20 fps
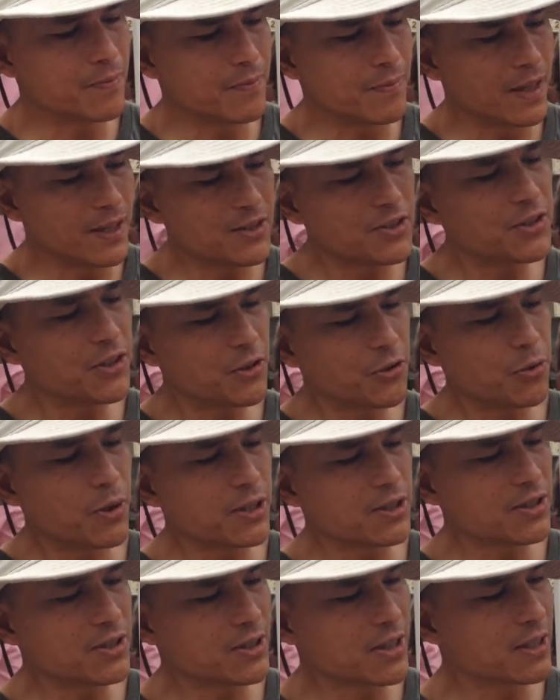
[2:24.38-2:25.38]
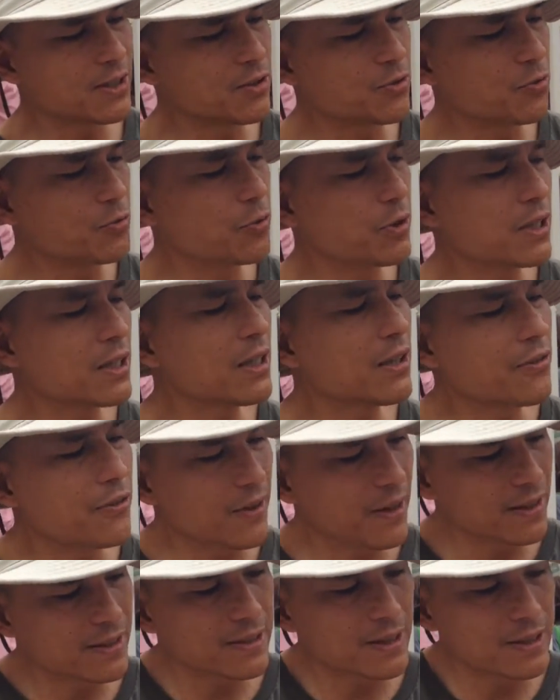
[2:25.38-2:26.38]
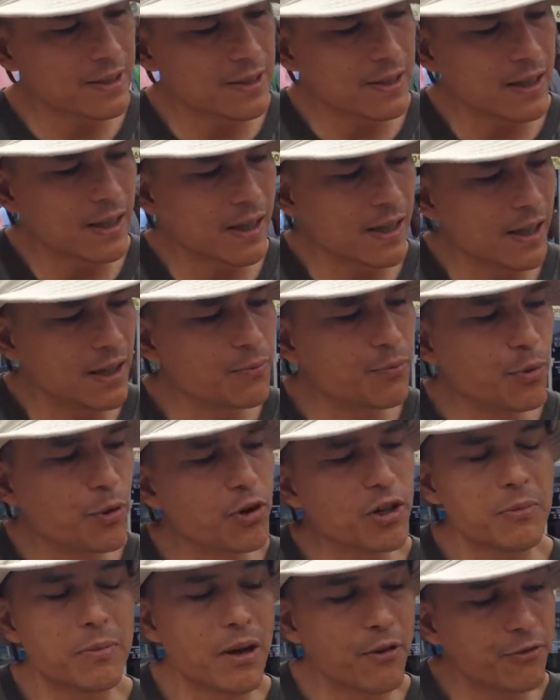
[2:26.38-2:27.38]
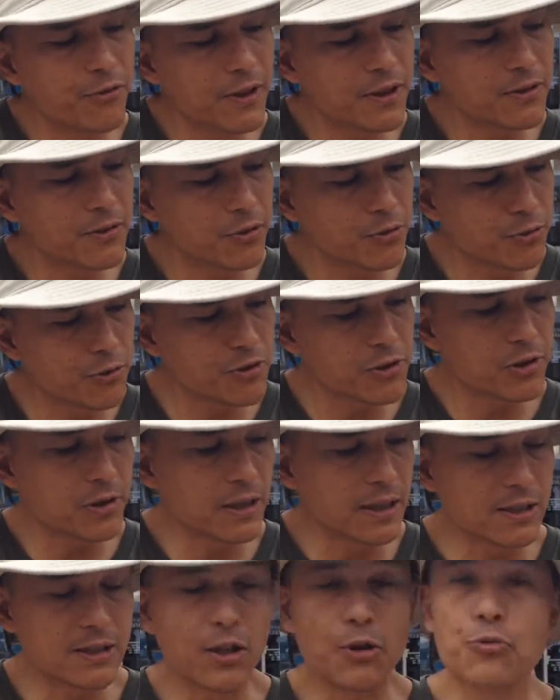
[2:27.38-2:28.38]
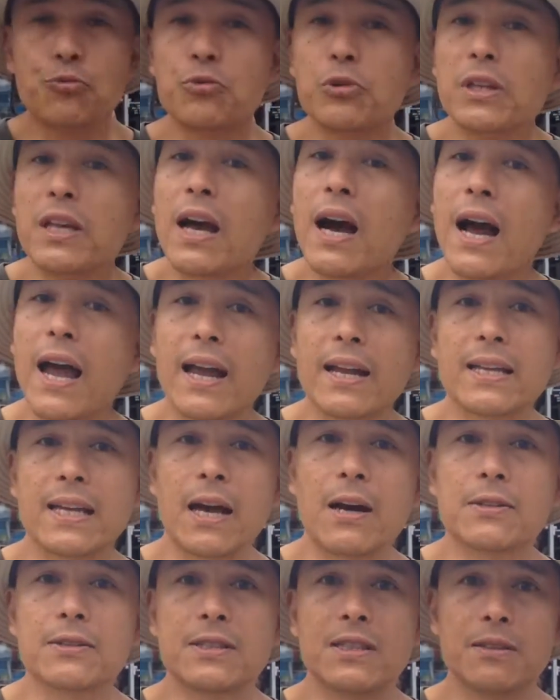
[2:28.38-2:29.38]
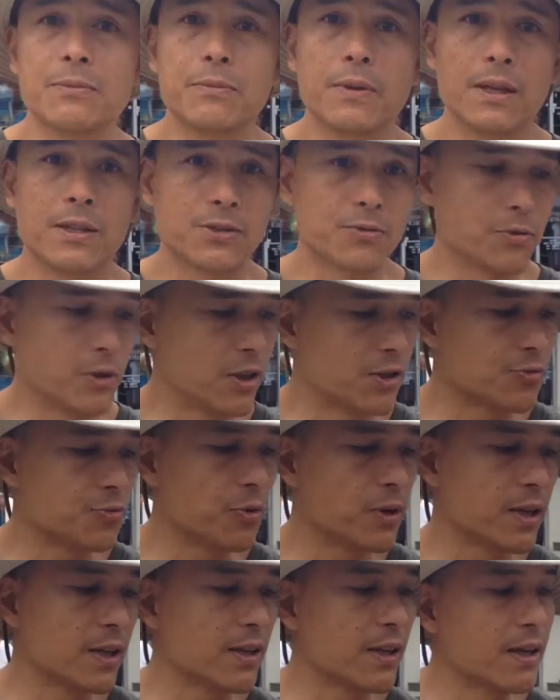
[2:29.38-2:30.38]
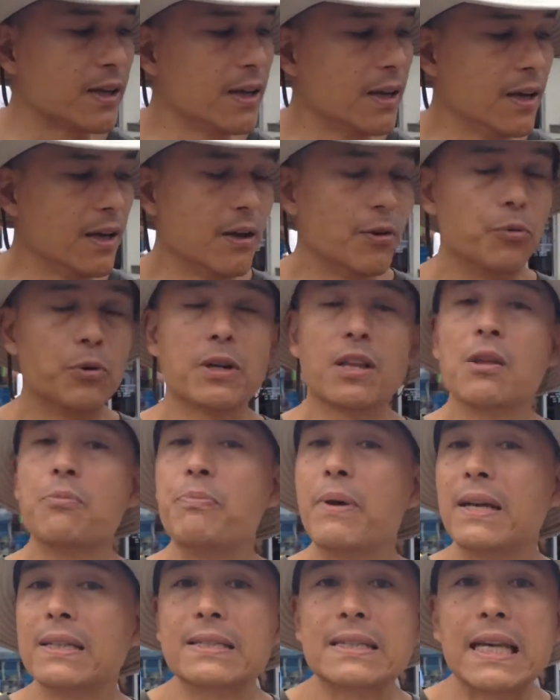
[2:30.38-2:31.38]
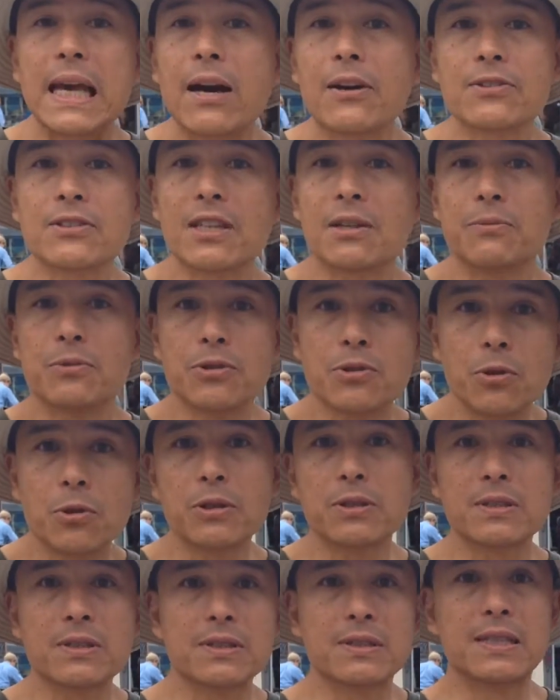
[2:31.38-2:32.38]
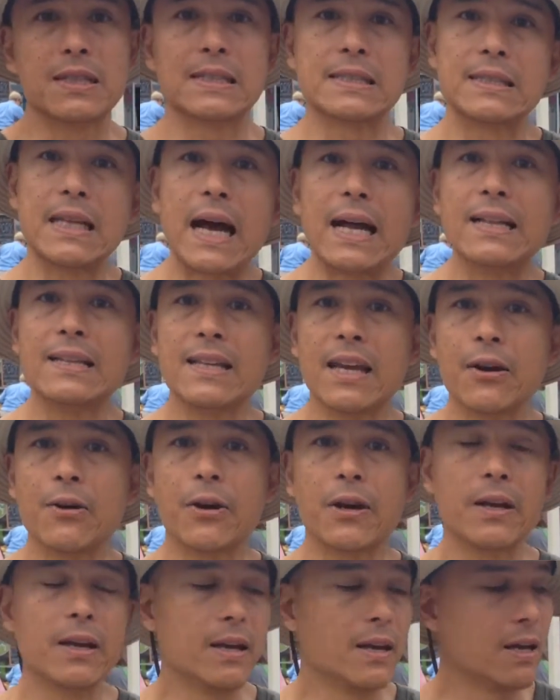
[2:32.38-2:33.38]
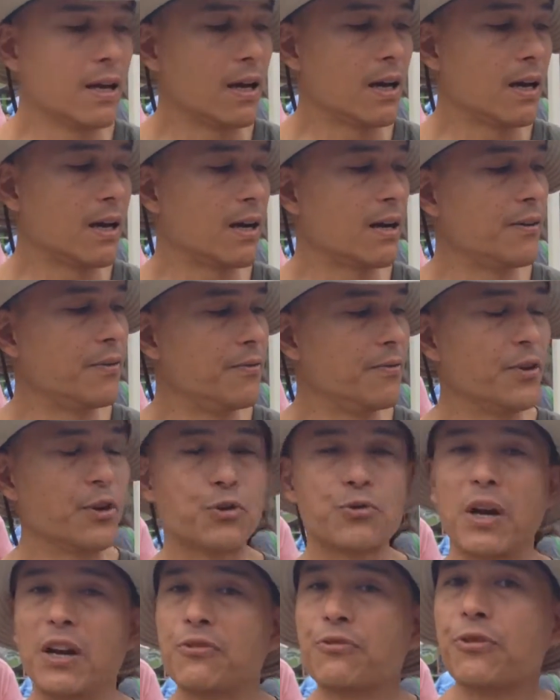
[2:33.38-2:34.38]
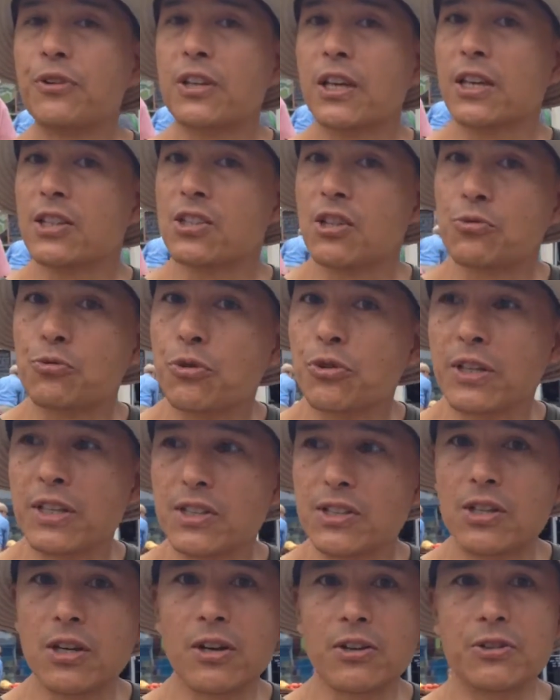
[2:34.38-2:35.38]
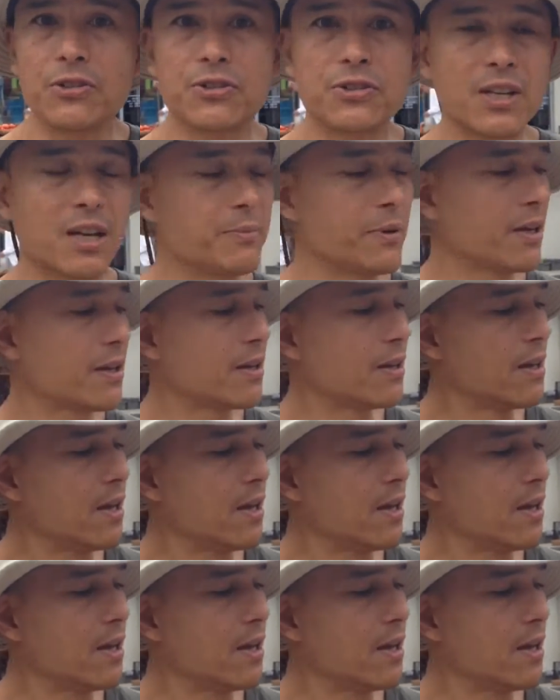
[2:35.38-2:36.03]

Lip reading: That's a good question, because one of the things that's important about figs nutritionally is they're really high in calcium. It's one of the best calcium sources that's not dairy. They're great for kids. They're real easy on your stomach.